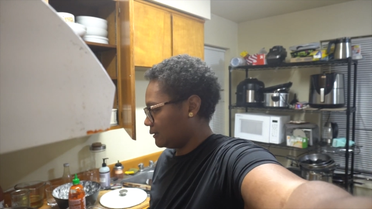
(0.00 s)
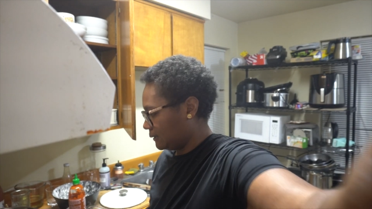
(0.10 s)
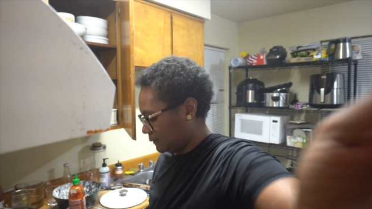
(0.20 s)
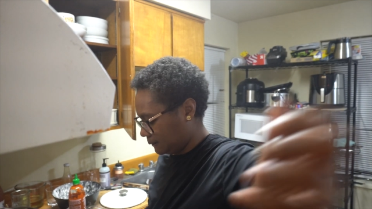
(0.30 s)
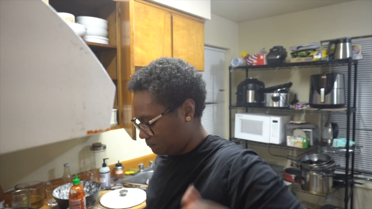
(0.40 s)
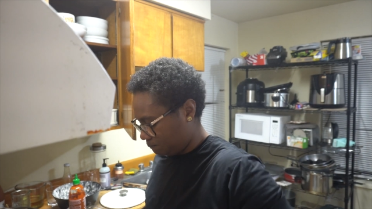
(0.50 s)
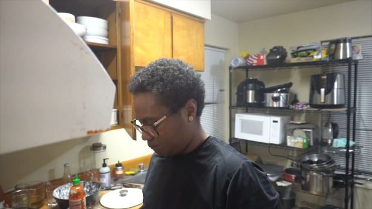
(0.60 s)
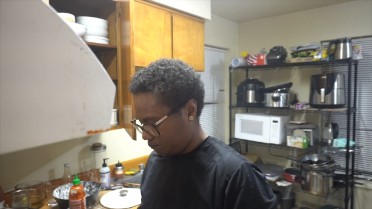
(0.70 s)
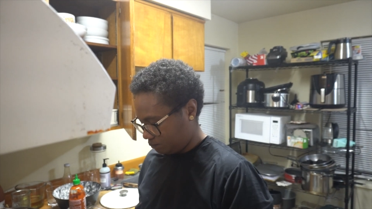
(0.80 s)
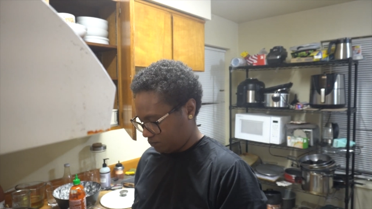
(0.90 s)

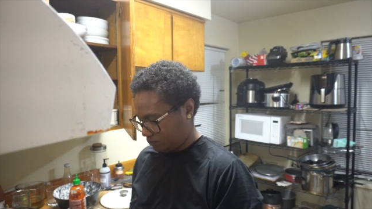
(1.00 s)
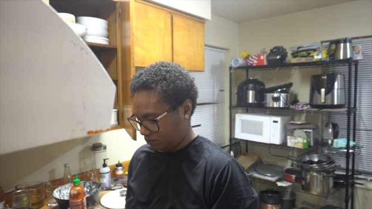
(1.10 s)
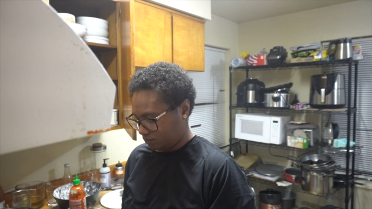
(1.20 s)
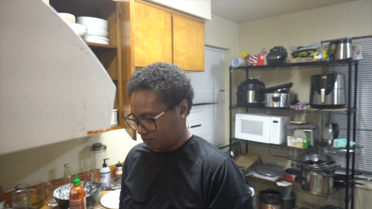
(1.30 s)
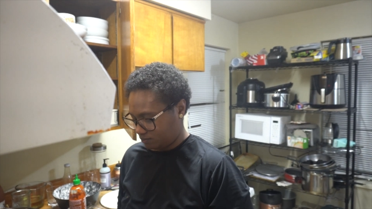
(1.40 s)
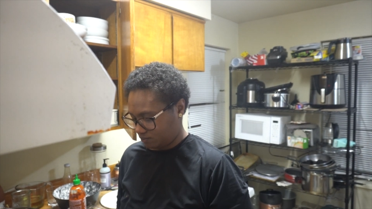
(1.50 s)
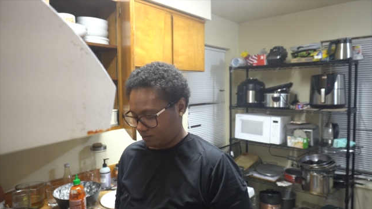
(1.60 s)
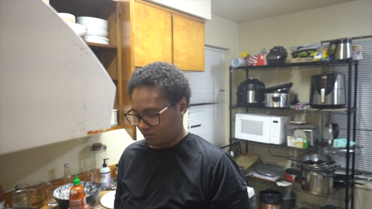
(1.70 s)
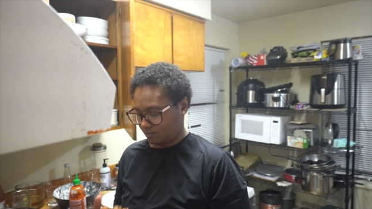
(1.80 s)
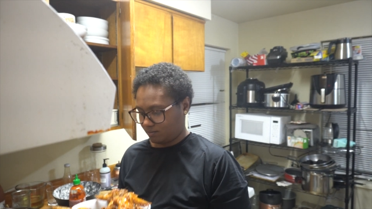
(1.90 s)

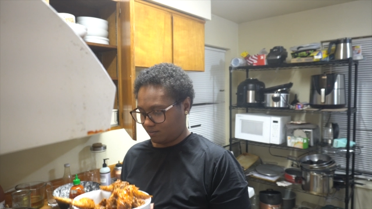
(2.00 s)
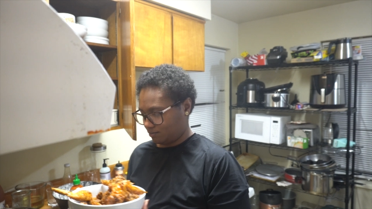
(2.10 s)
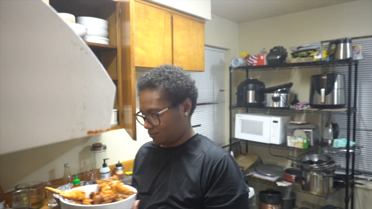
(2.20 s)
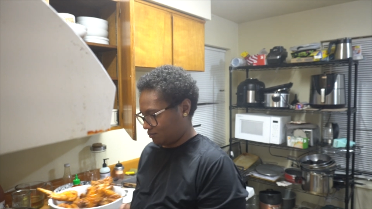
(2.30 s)
(silence)